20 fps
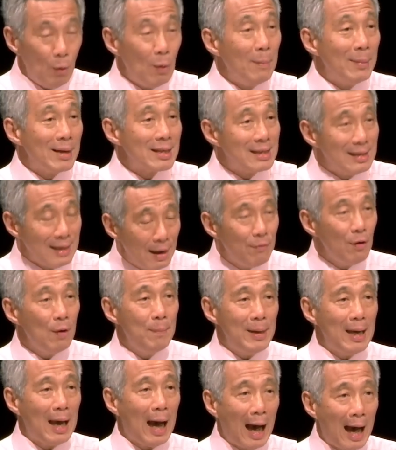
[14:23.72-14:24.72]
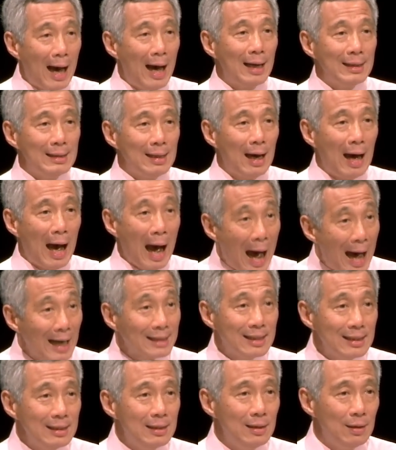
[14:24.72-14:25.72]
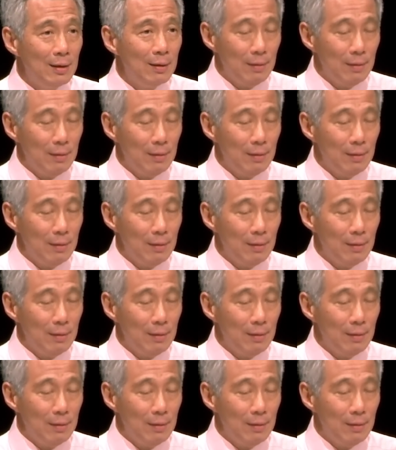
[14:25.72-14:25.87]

We must never be hard-hearted,